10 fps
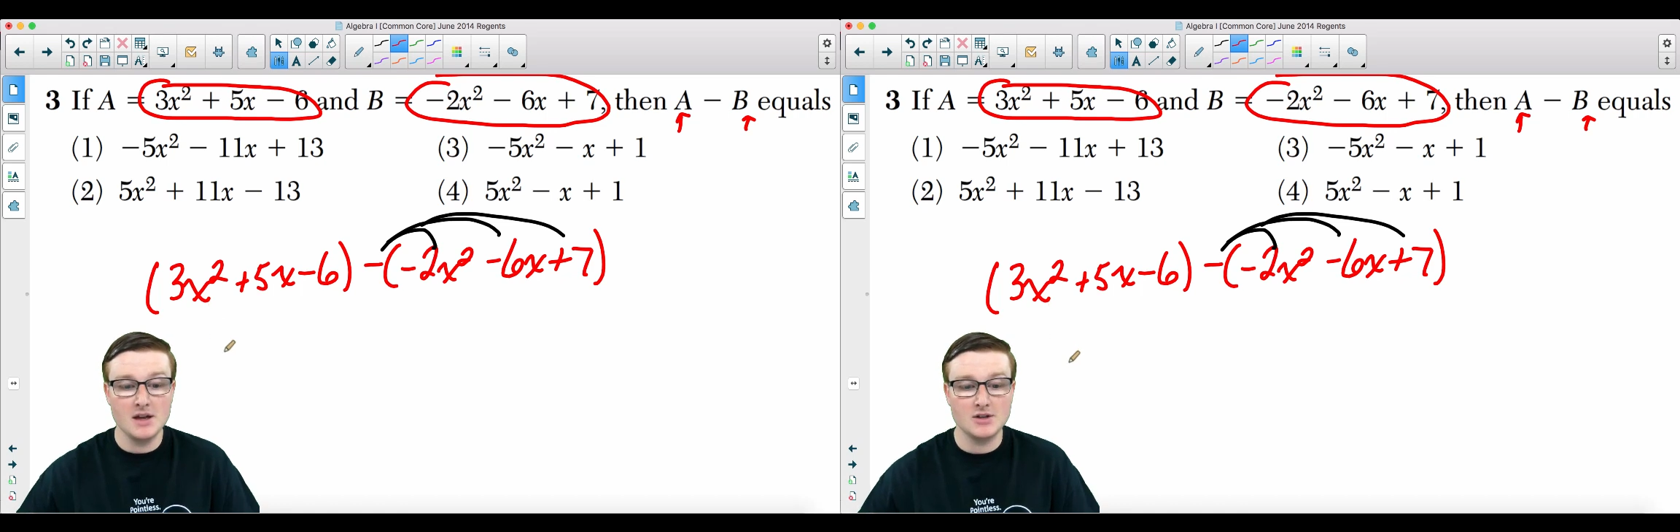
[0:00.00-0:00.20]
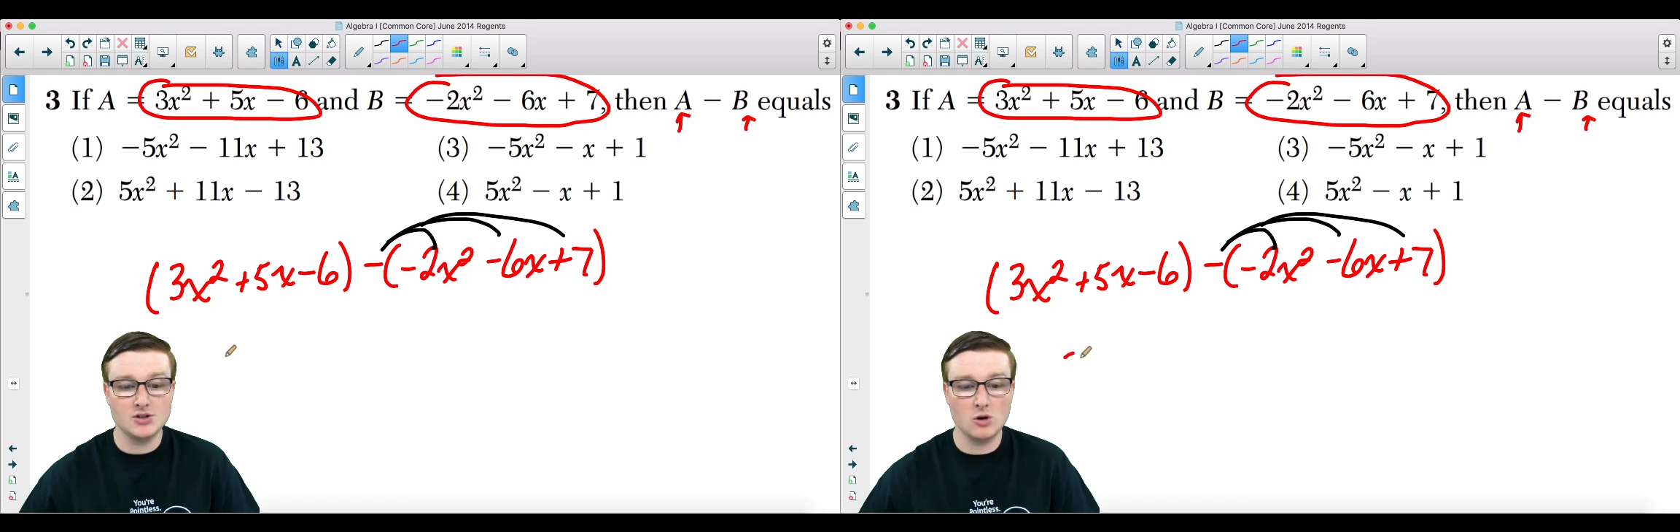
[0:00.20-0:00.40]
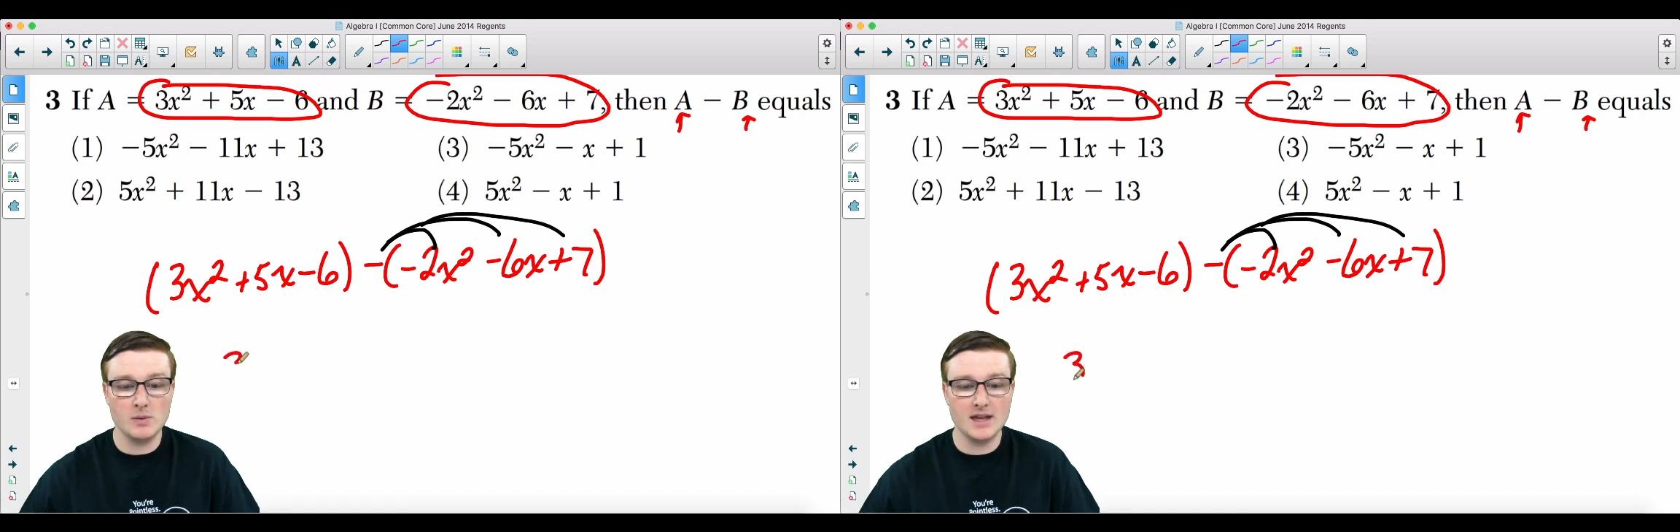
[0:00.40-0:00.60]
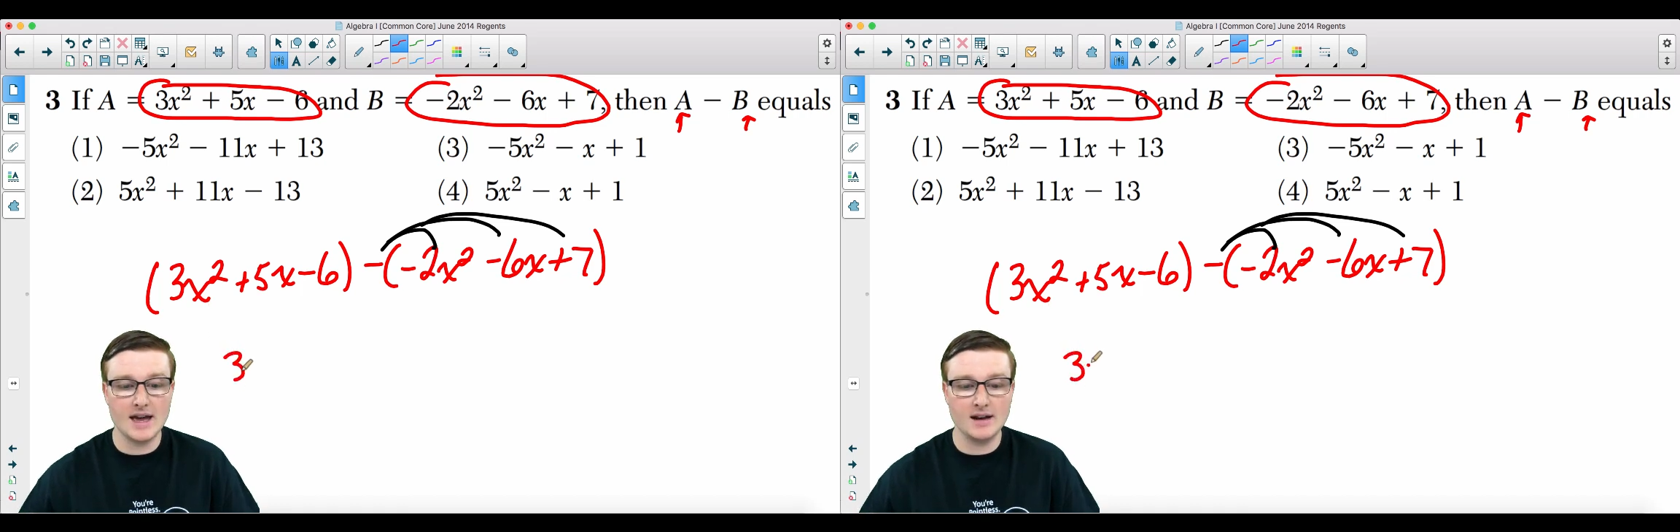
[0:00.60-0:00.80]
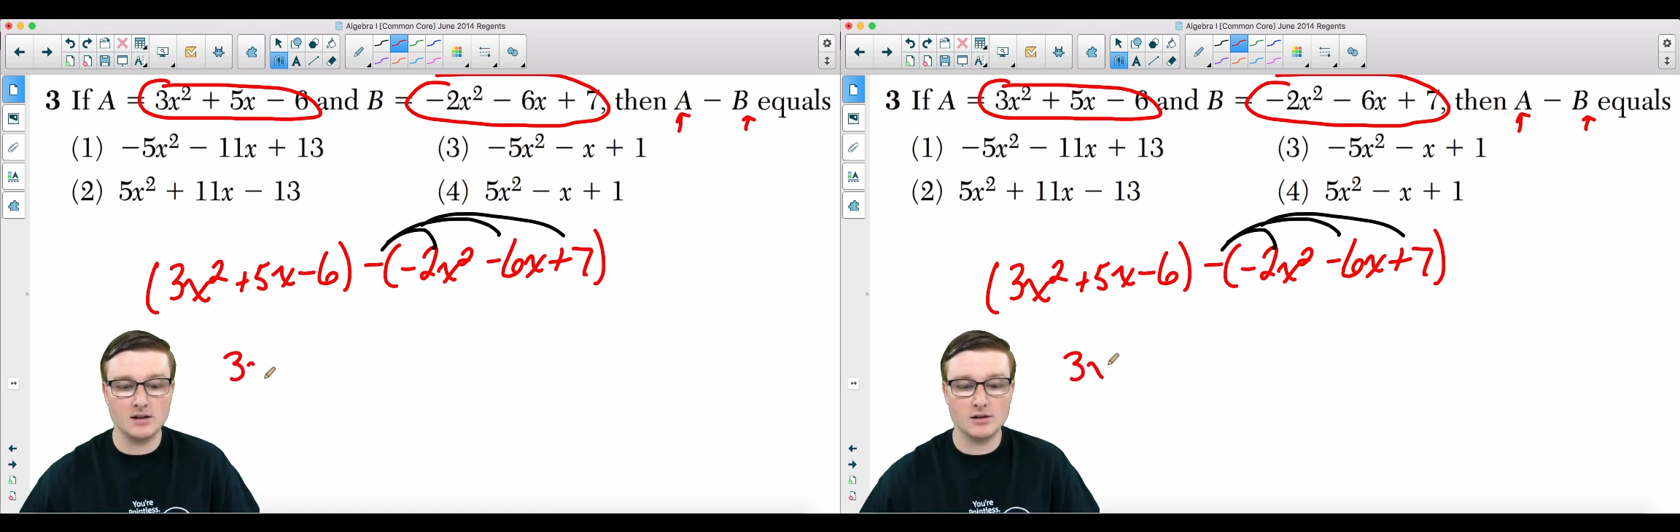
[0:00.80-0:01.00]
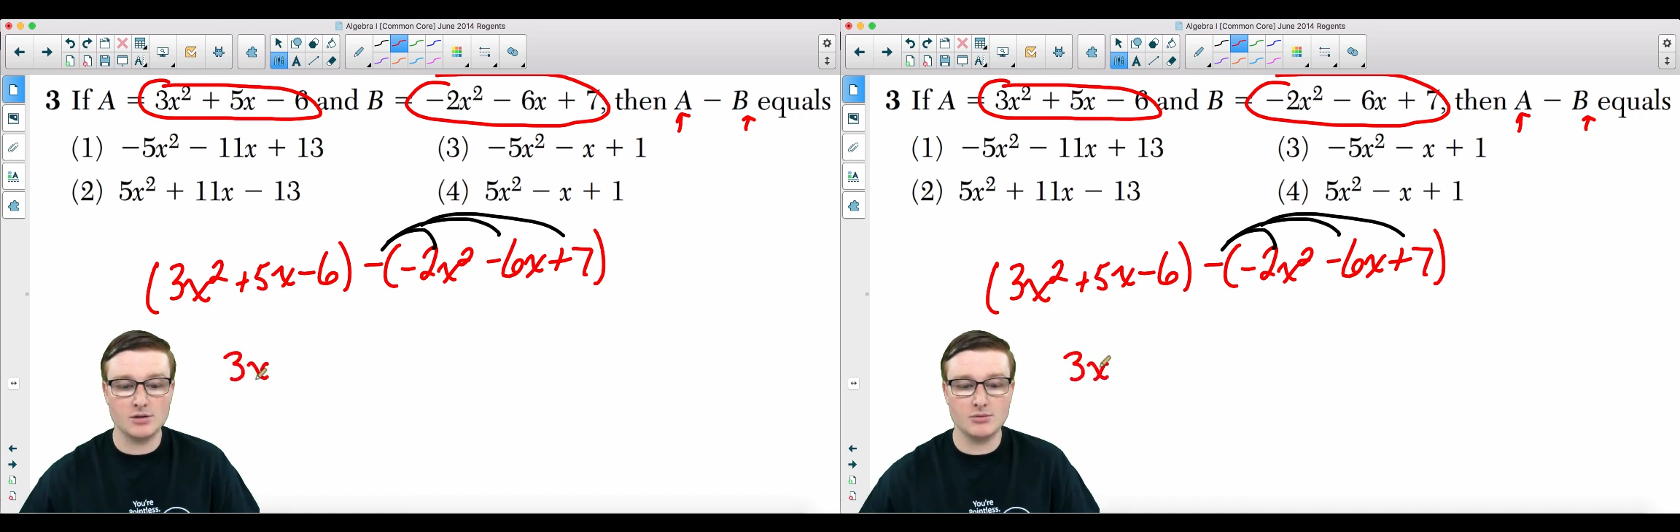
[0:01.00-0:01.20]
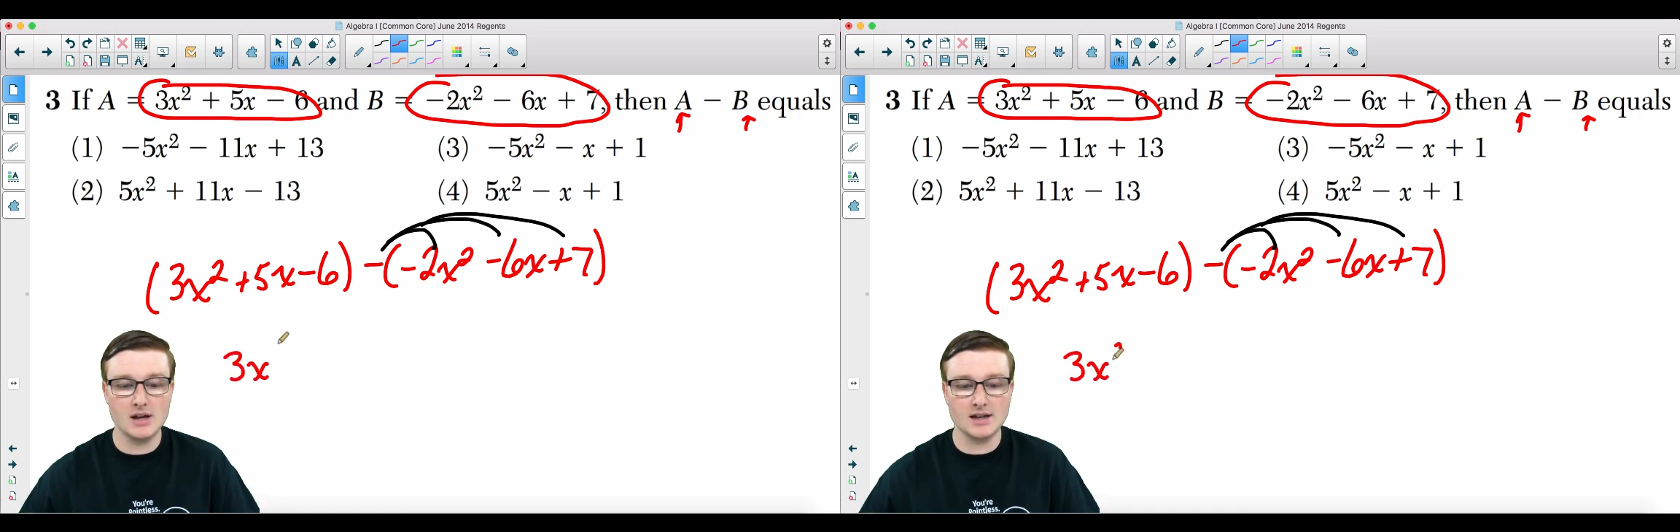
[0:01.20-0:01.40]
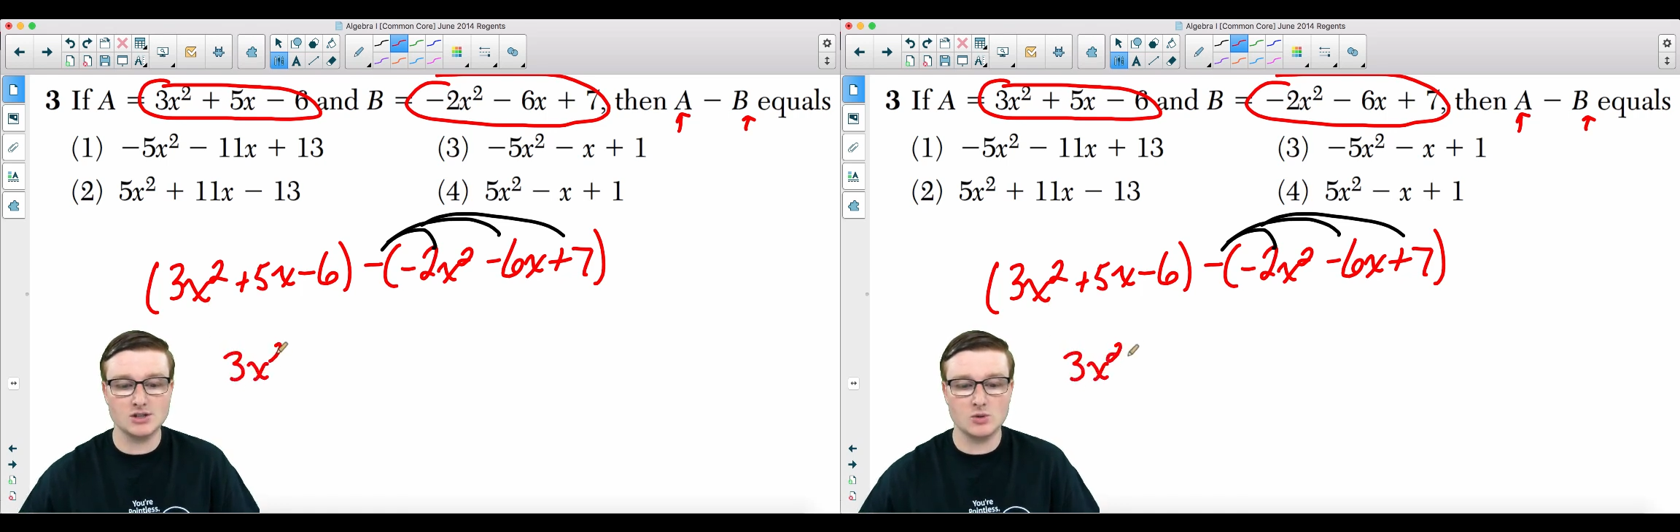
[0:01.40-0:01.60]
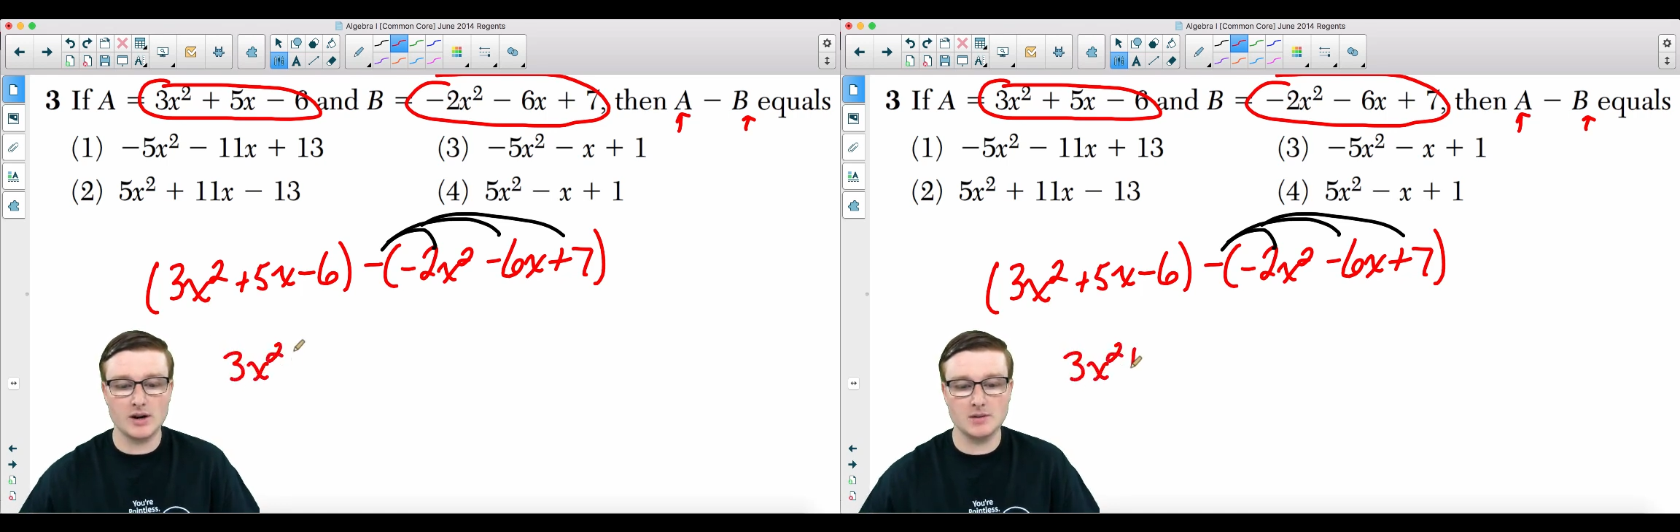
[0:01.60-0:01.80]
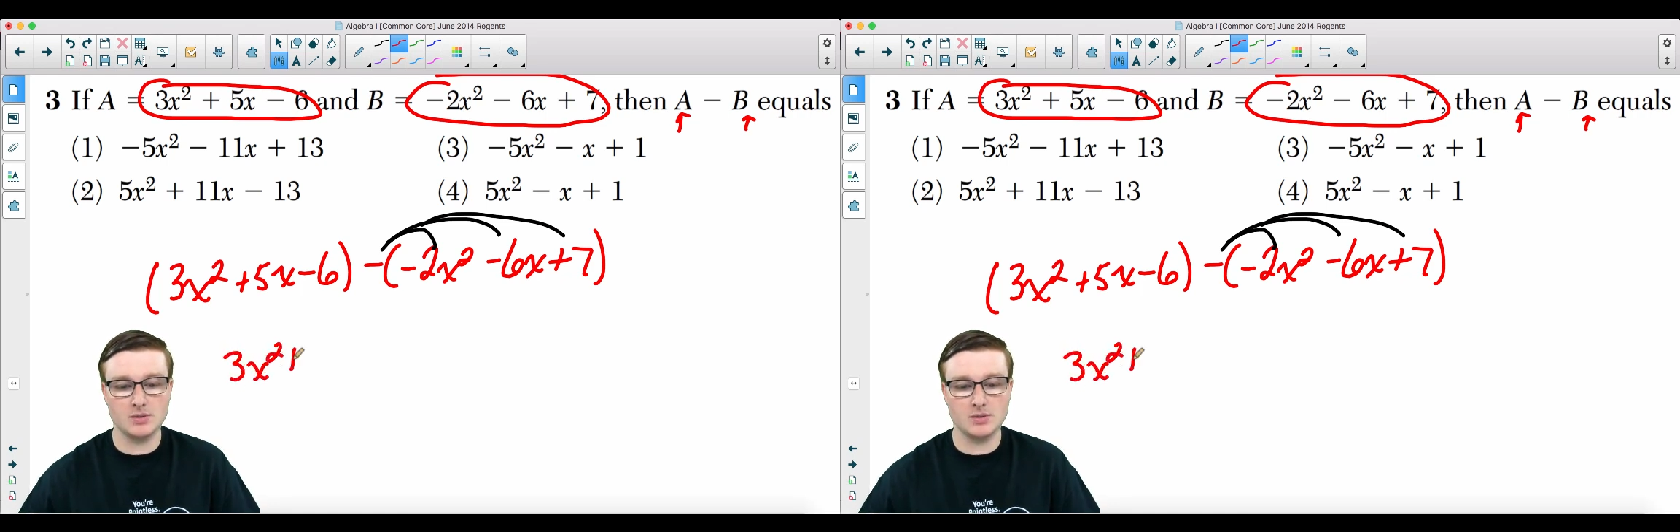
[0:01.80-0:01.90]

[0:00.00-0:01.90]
So we get 3x squared